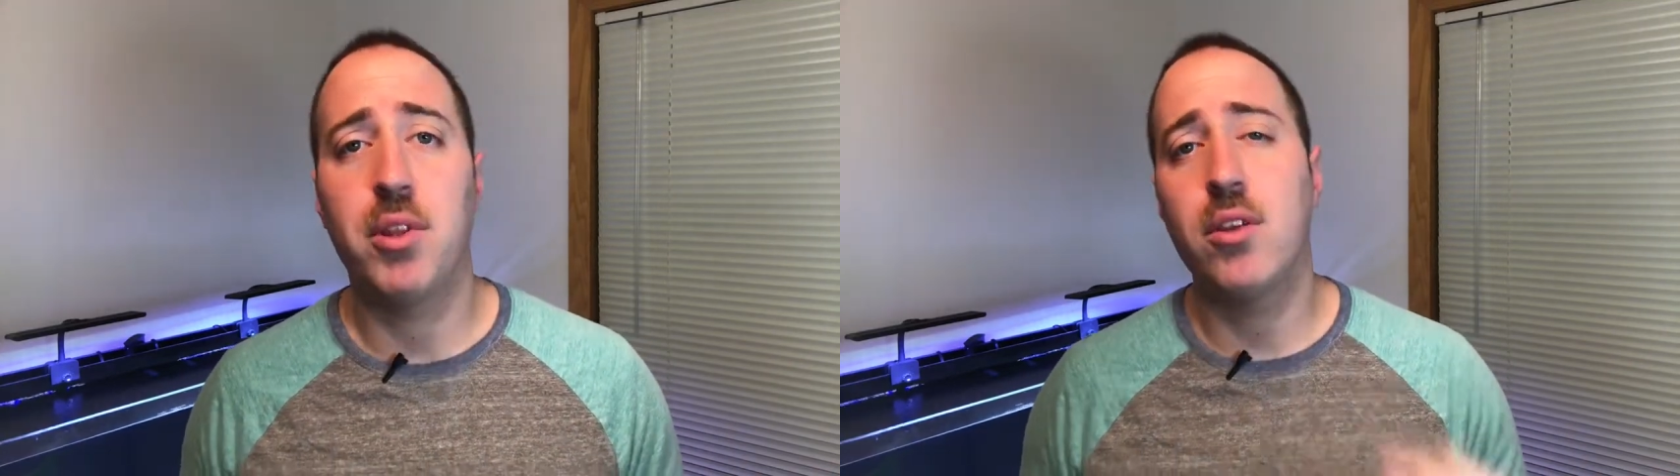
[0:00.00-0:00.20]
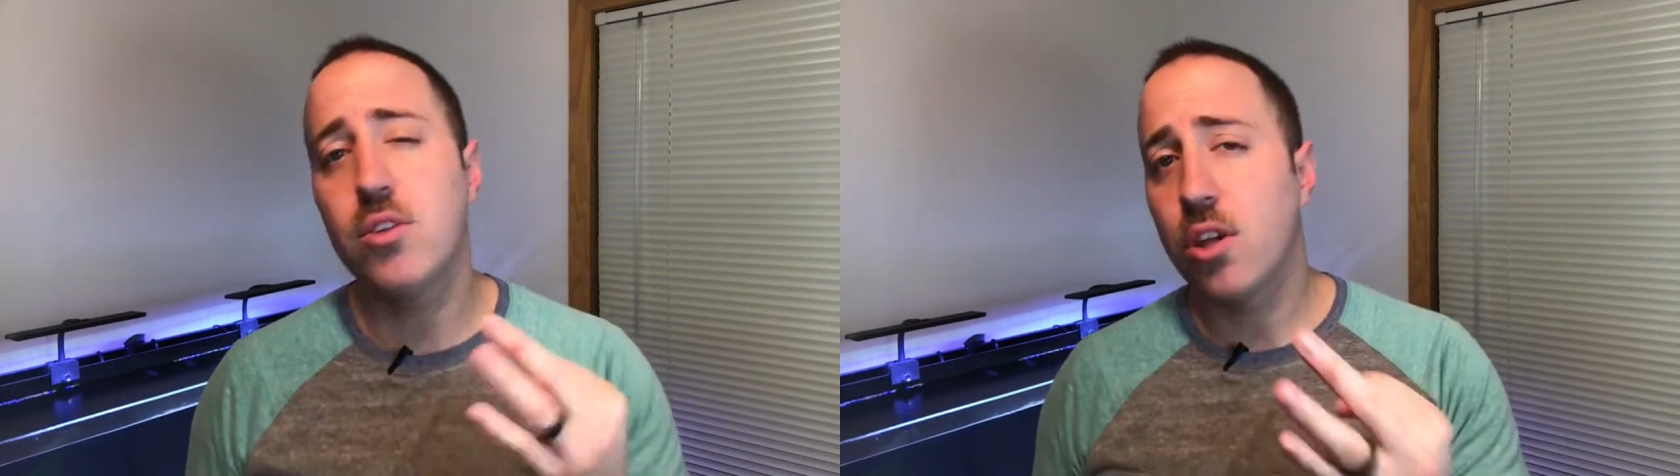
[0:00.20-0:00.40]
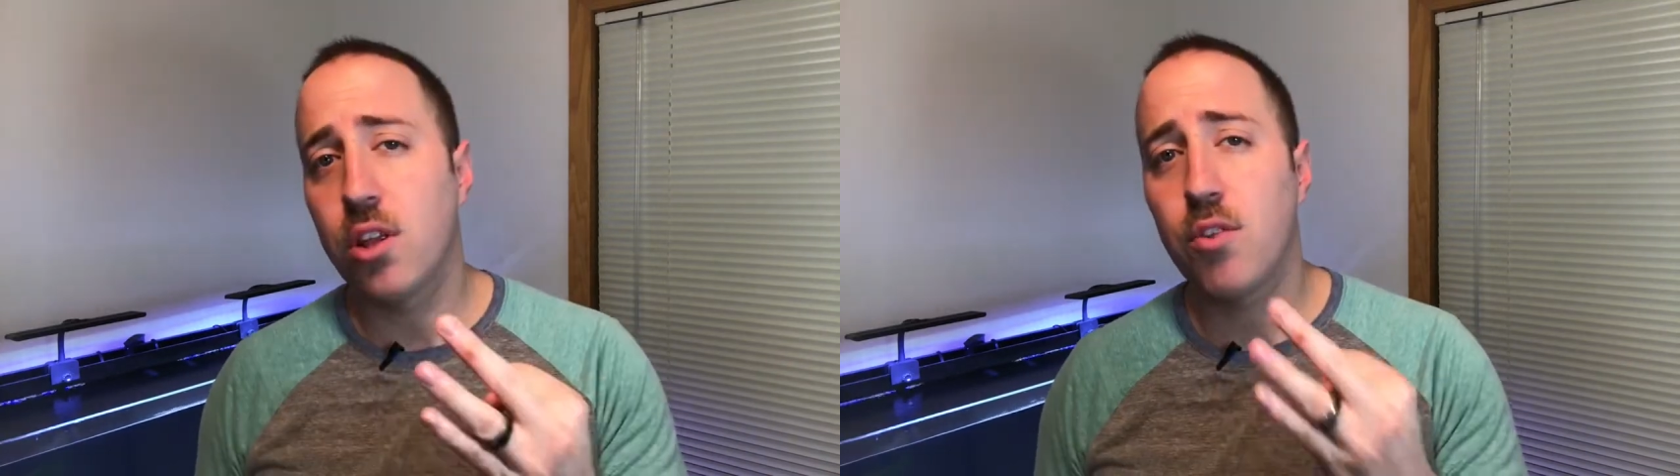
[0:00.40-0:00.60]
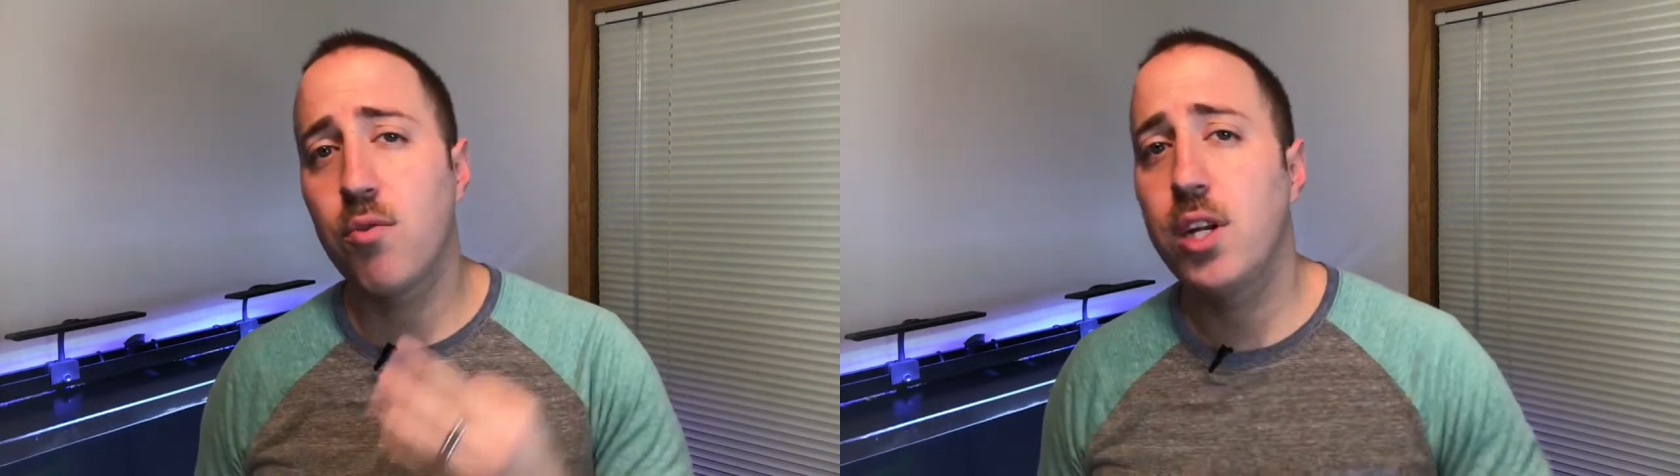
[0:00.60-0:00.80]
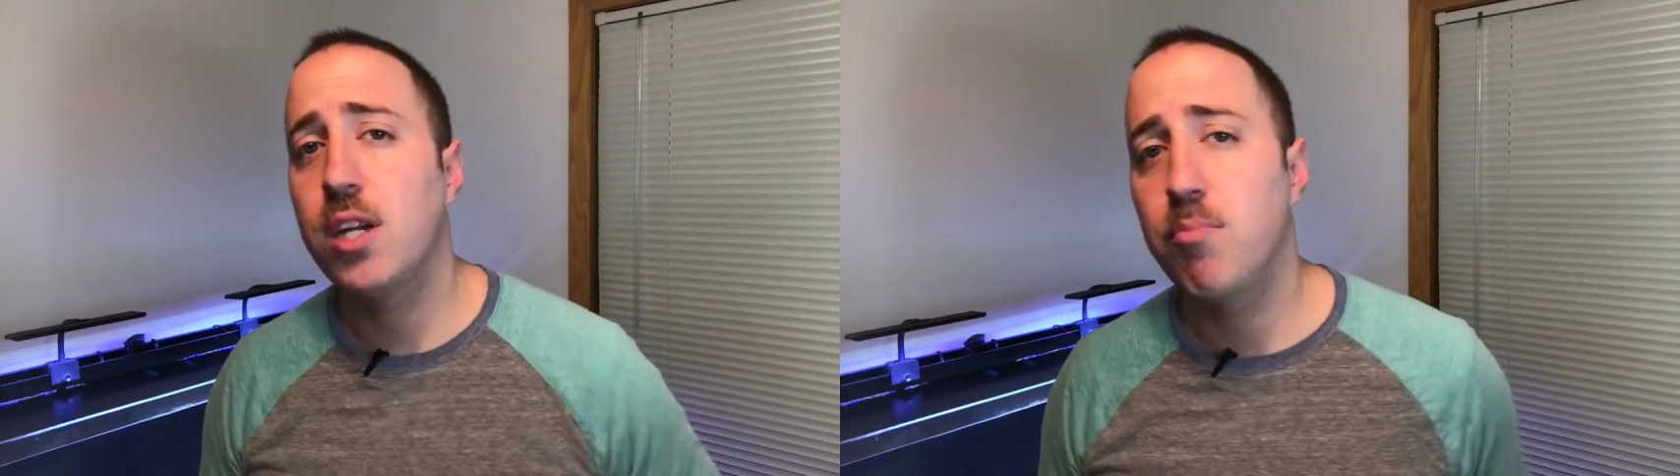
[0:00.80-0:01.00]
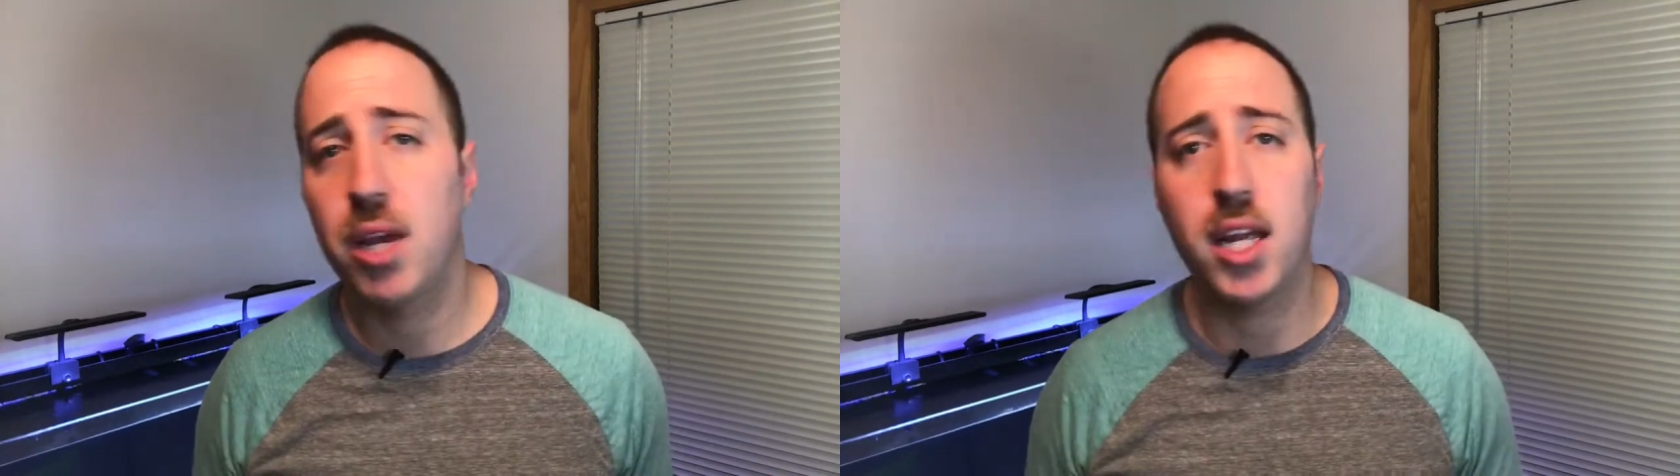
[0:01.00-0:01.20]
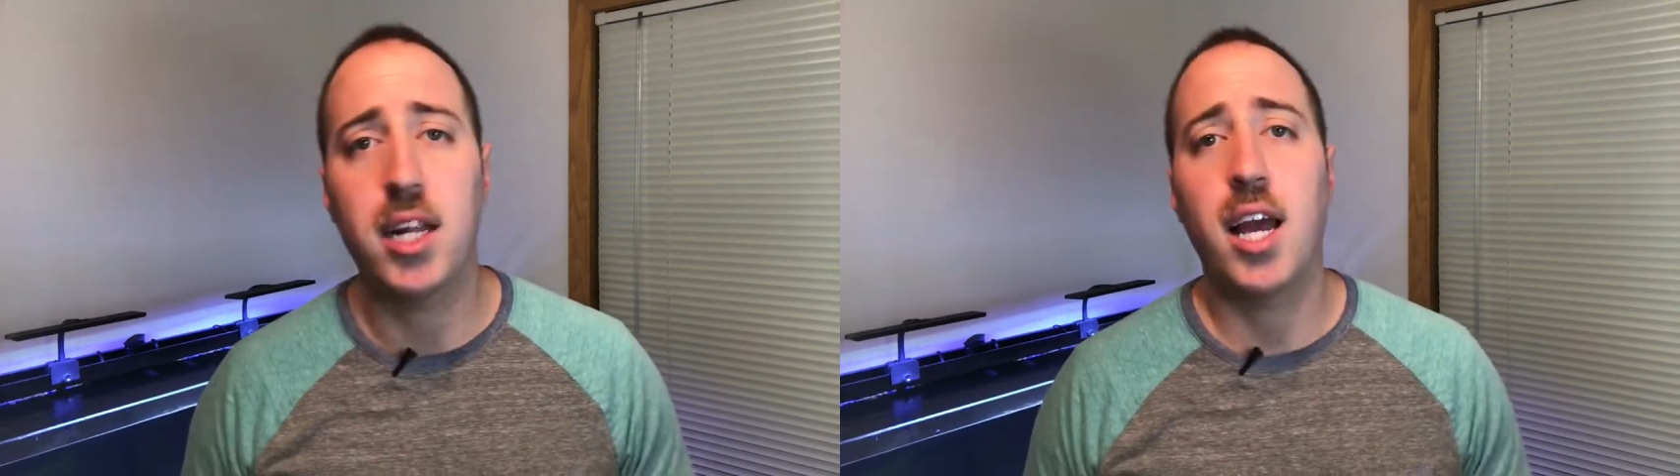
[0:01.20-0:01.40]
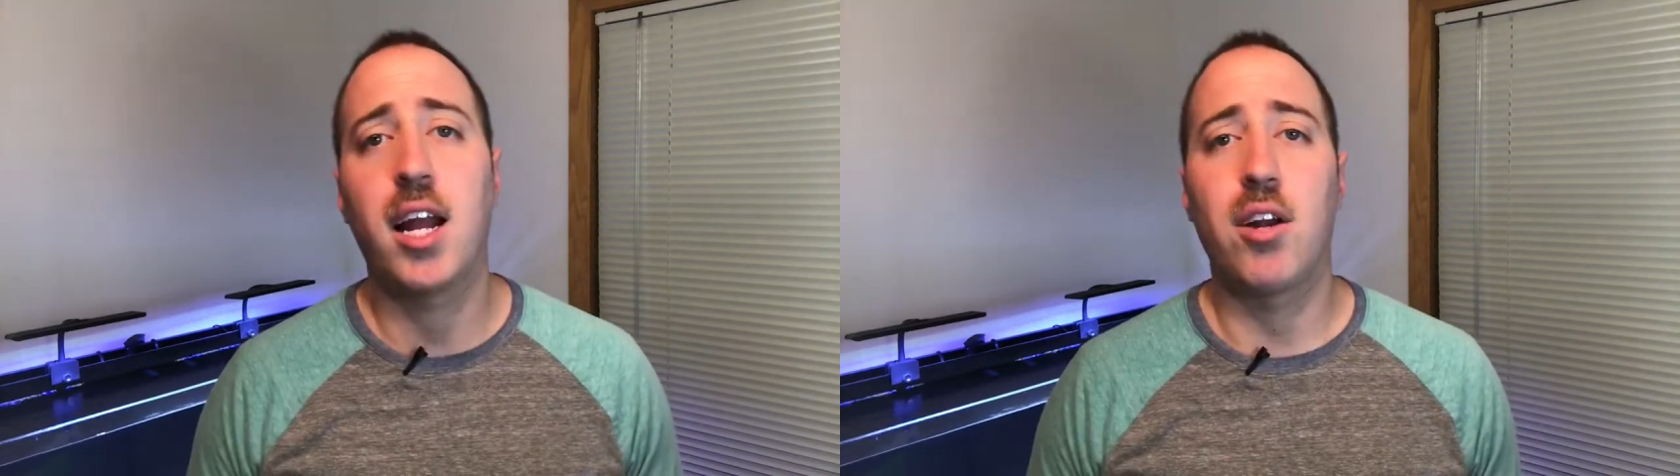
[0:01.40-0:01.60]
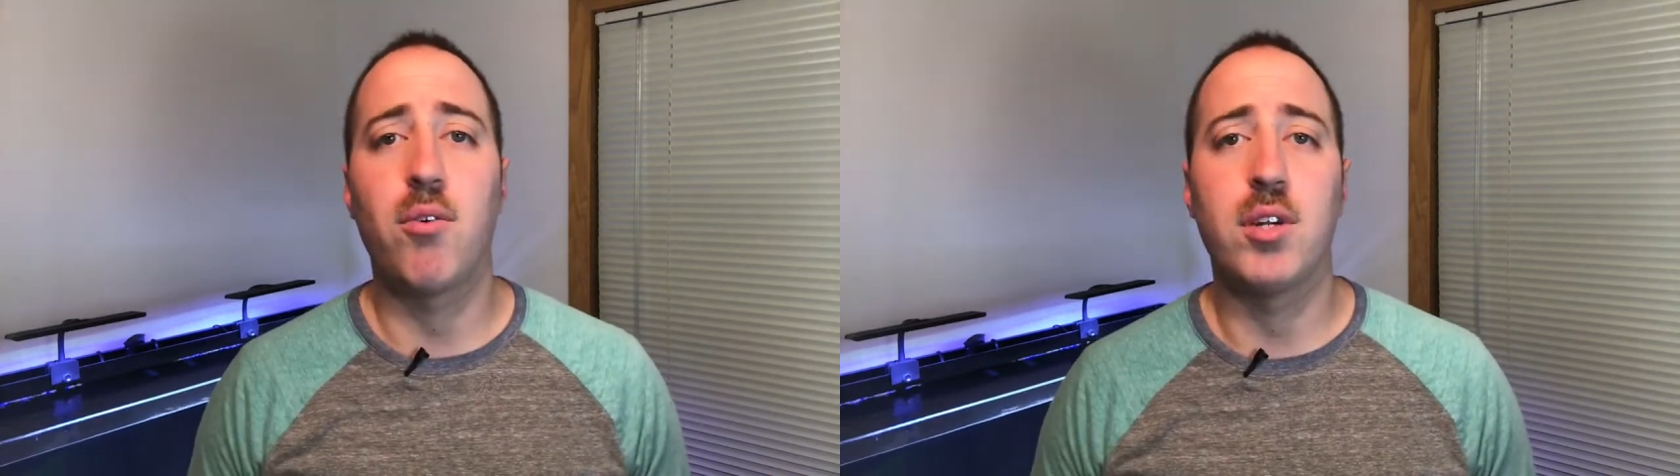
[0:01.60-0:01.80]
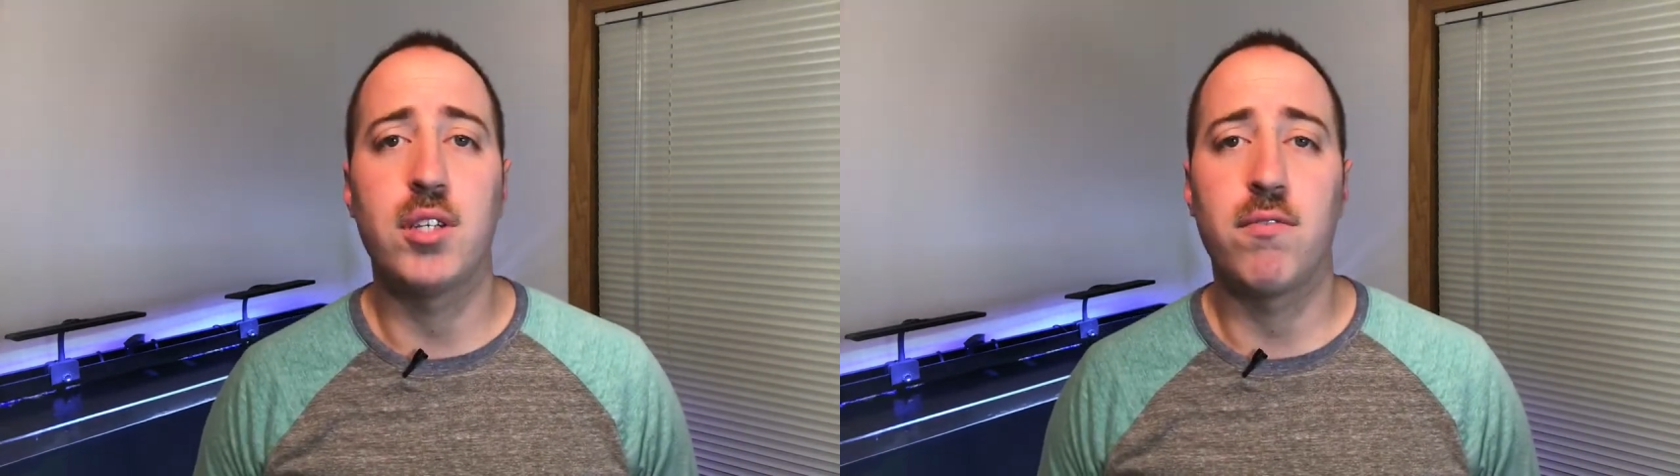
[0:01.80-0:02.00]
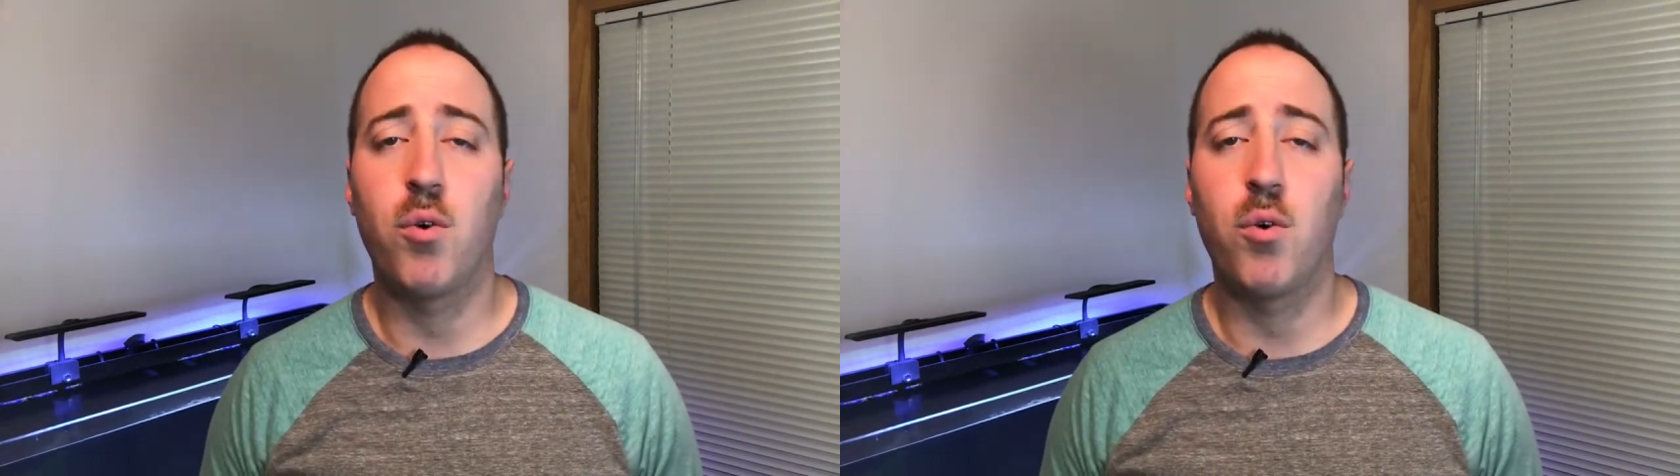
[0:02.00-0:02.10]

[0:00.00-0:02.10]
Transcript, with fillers: but those are the three main categories of